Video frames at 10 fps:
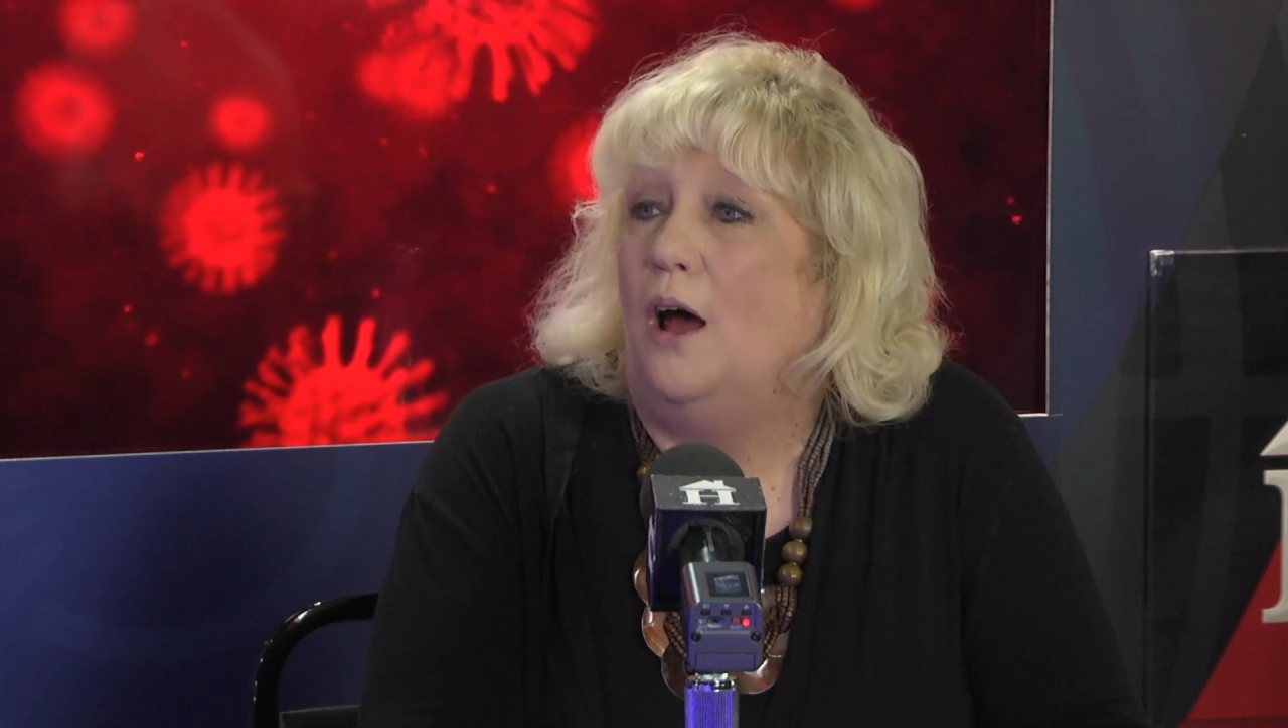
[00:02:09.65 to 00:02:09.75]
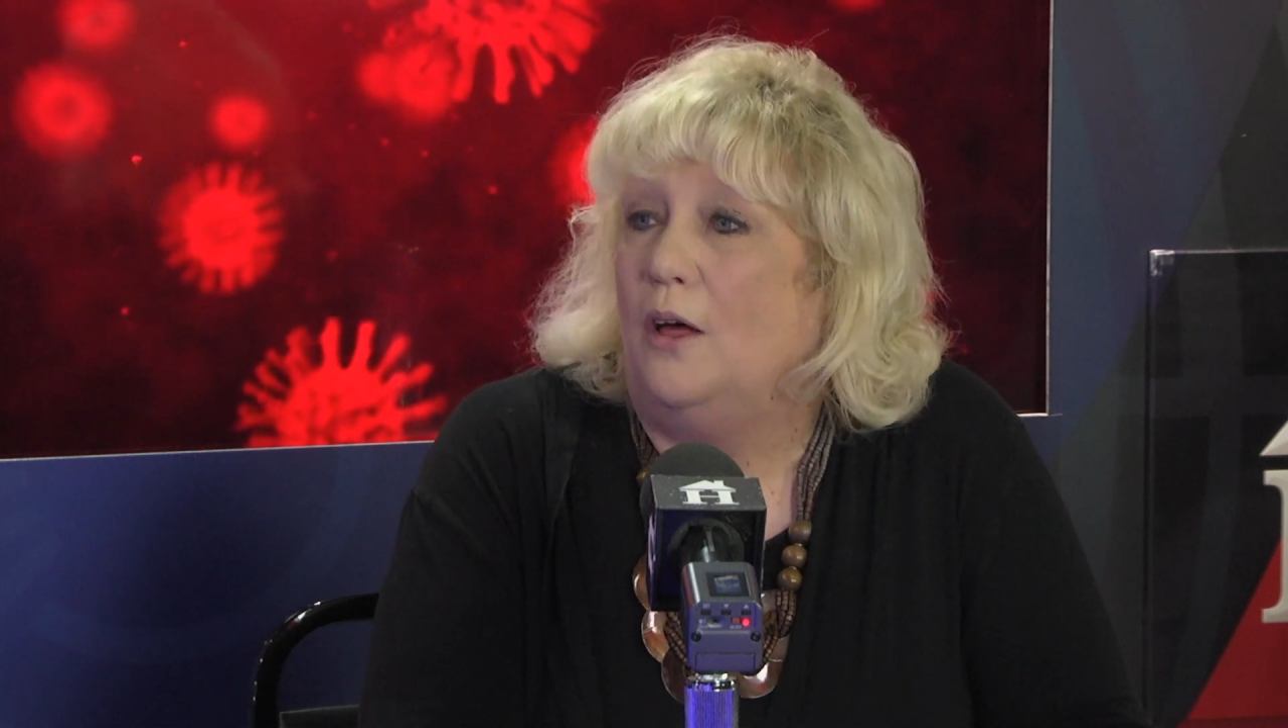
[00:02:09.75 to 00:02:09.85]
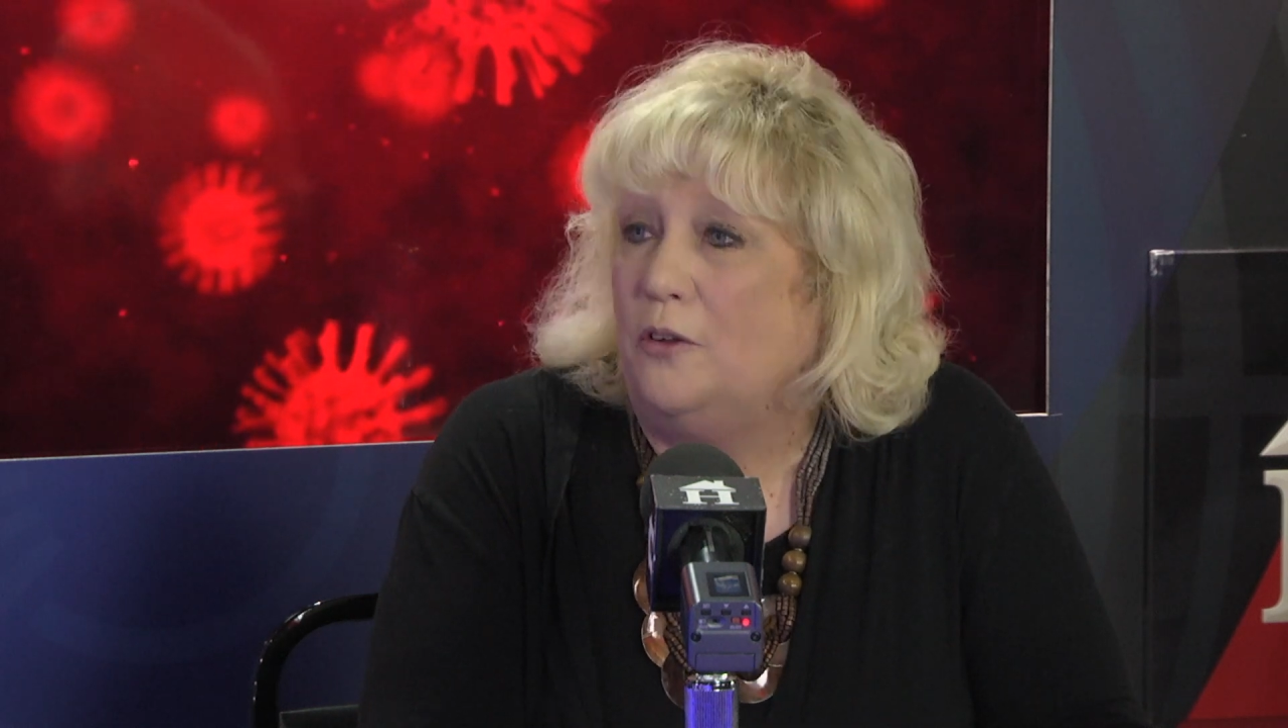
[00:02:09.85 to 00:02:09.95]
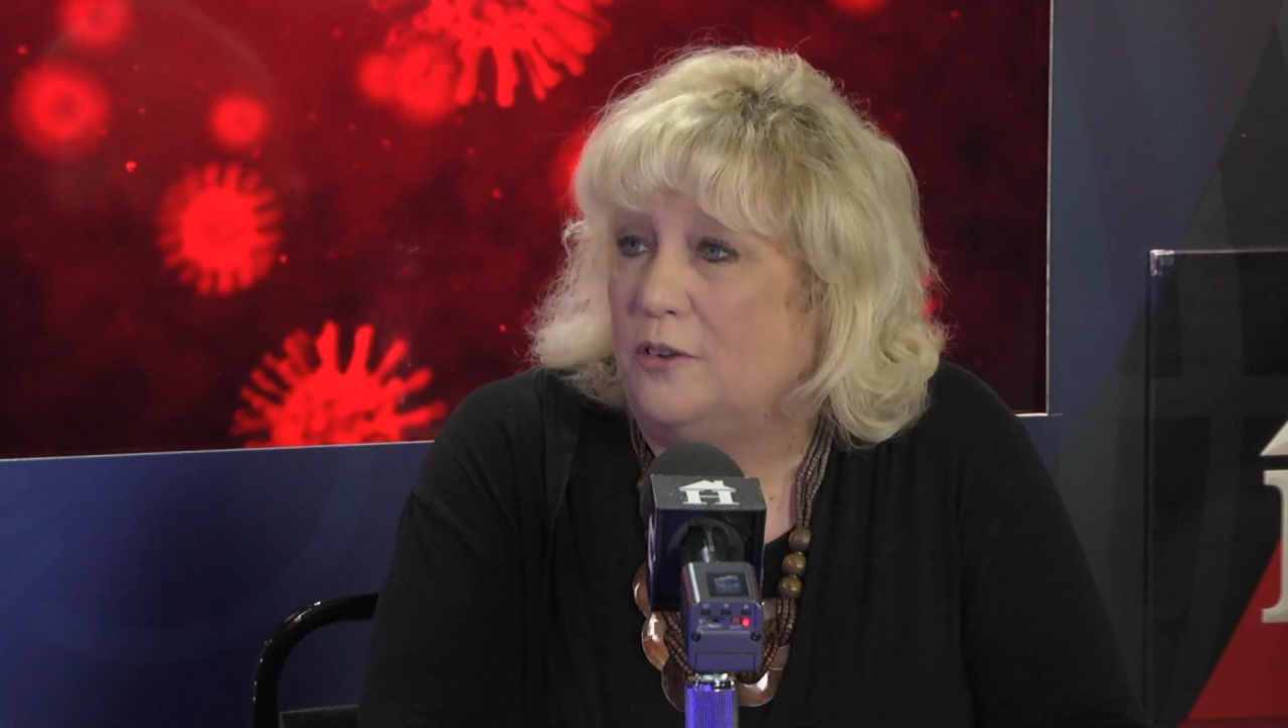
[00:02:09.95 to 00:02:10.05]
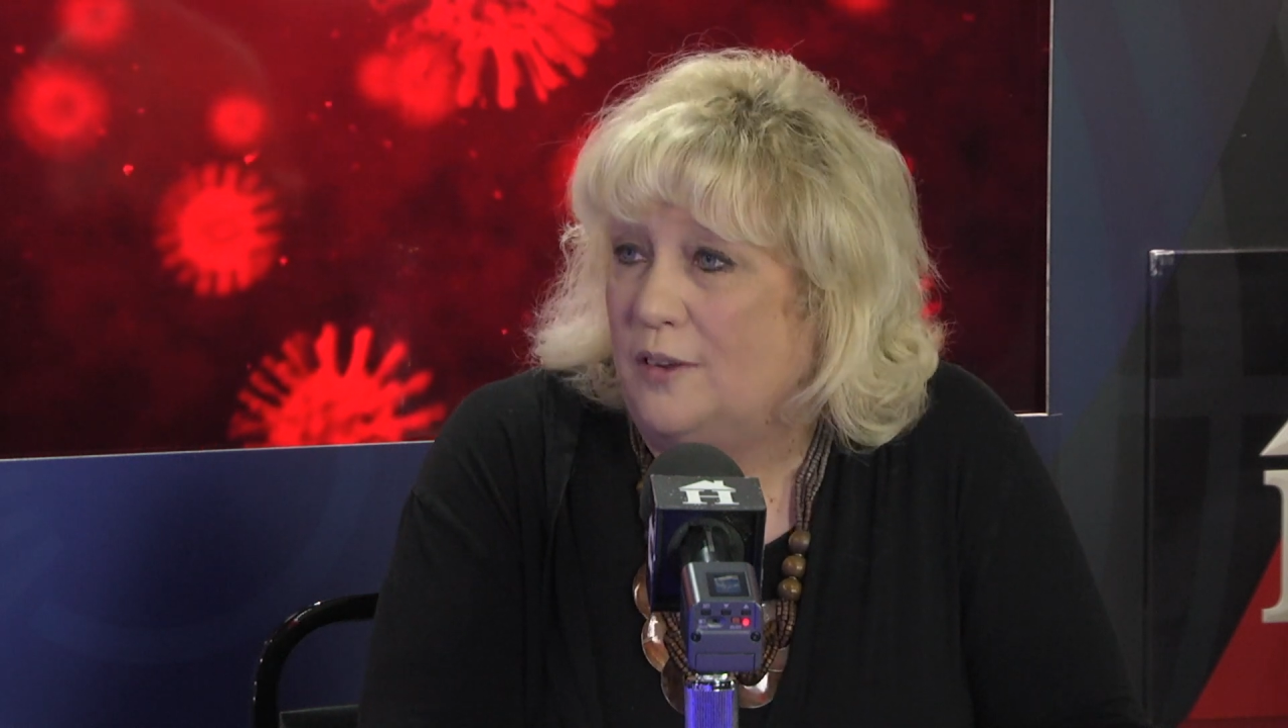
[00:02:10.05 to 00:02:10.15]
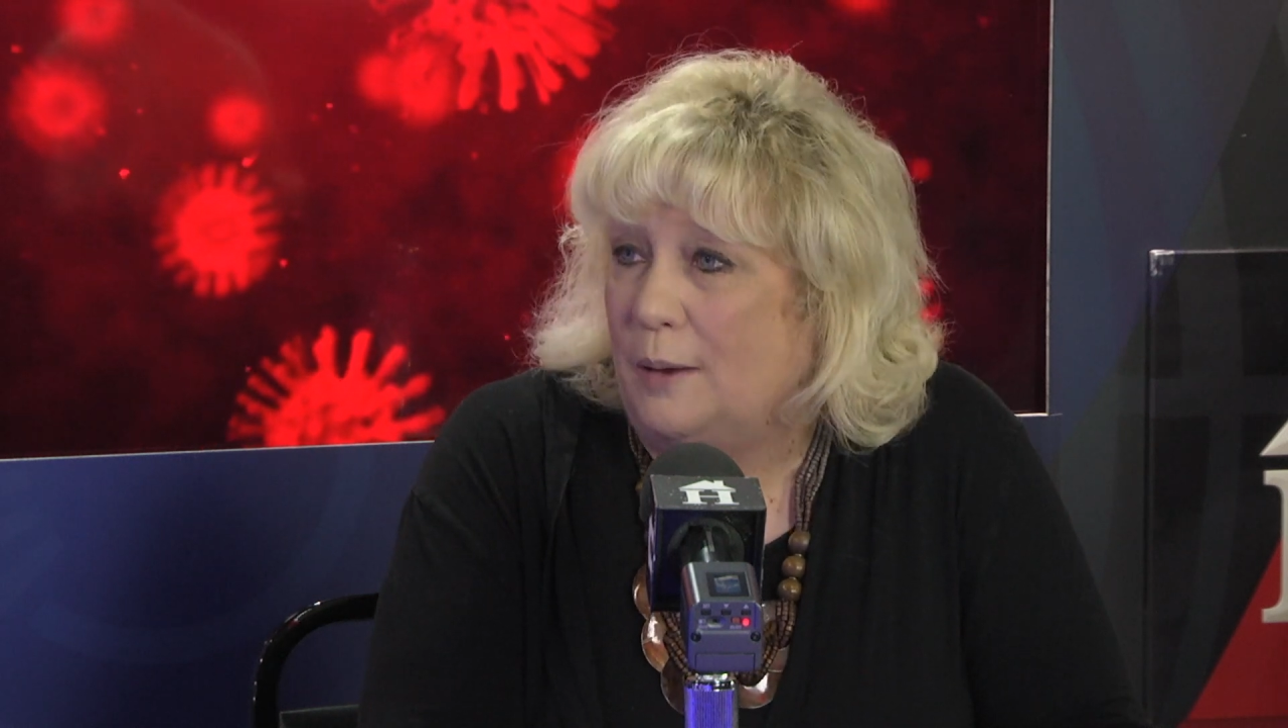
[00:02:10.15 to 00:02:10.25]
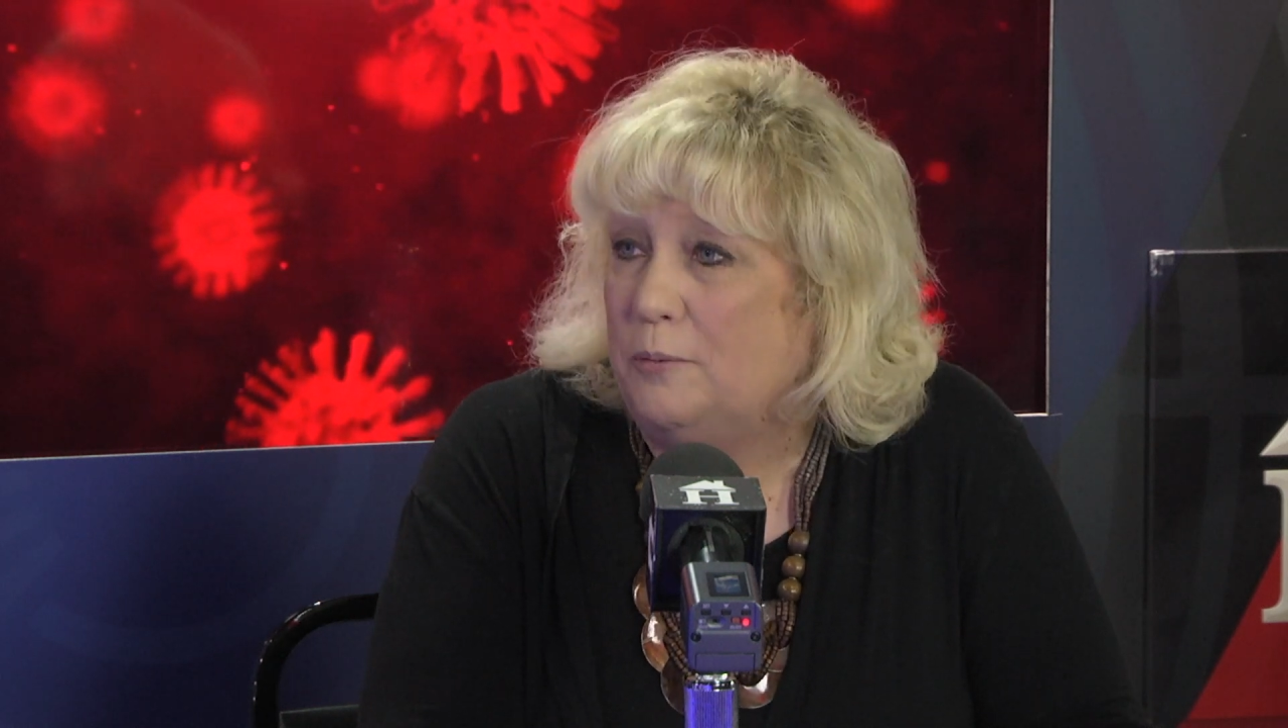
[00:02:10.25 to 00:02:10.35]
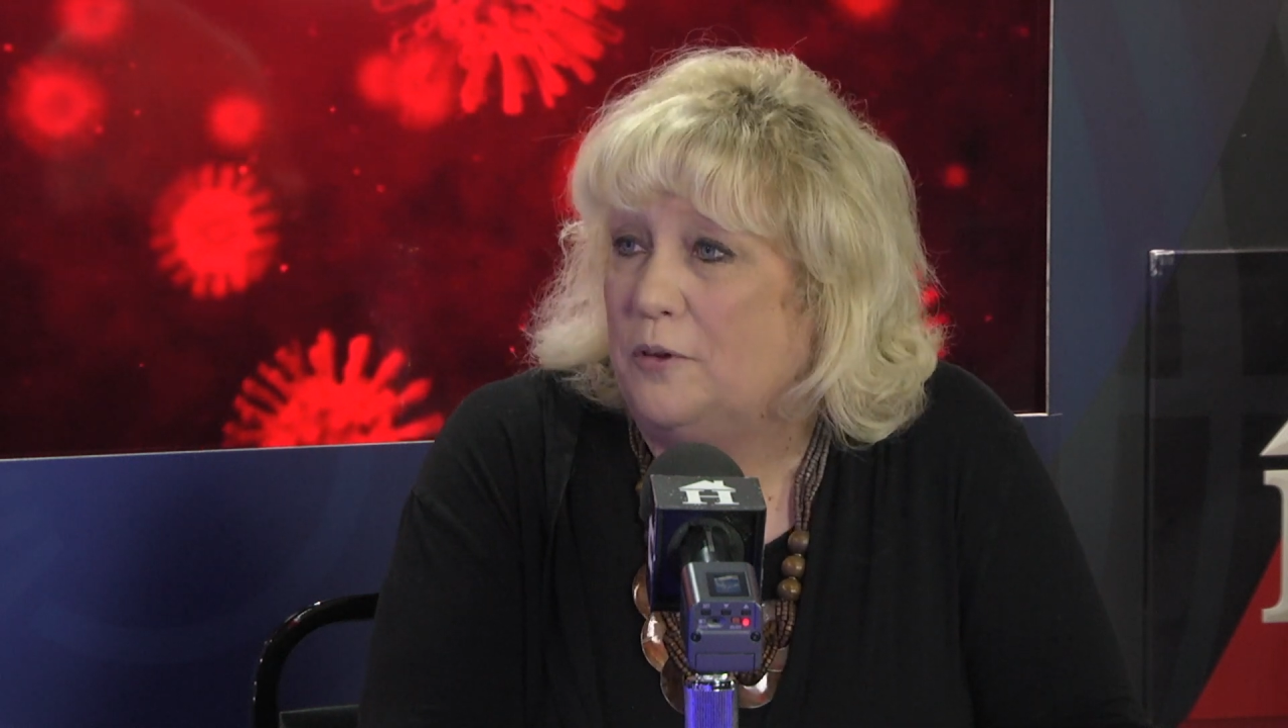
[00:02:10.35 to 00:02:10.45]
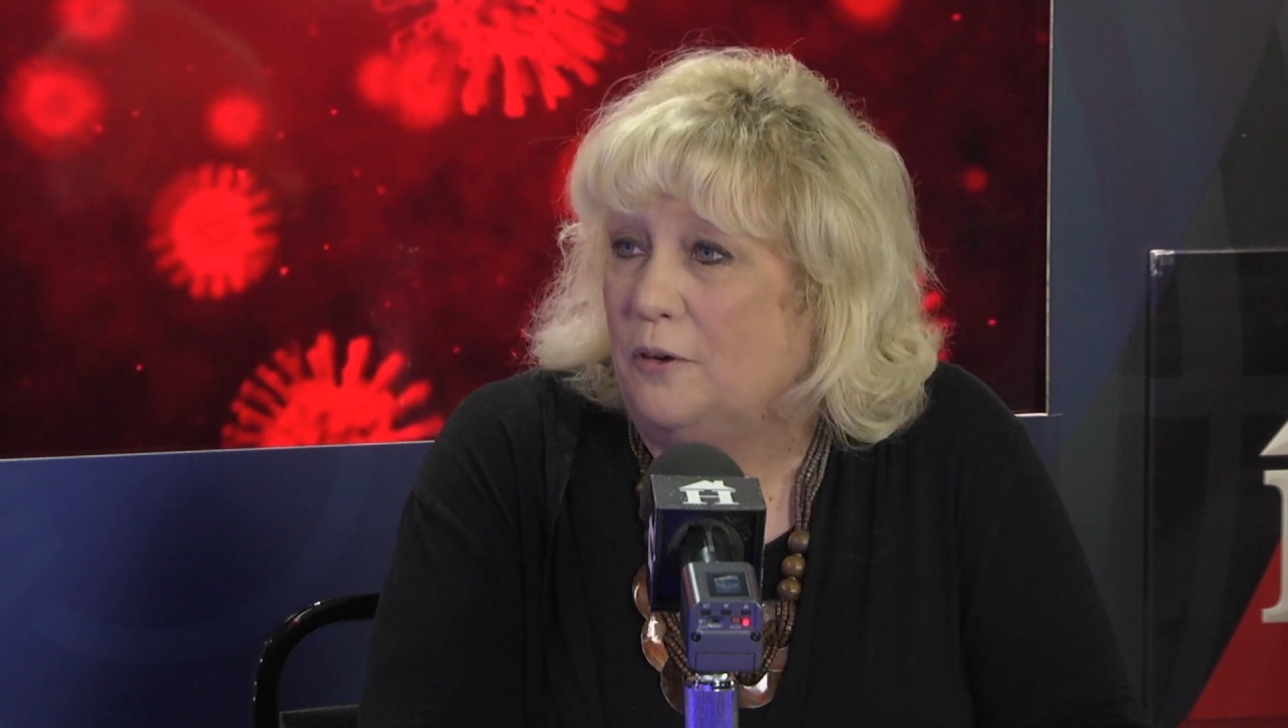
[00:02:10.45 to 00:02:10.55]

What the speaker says: Other steps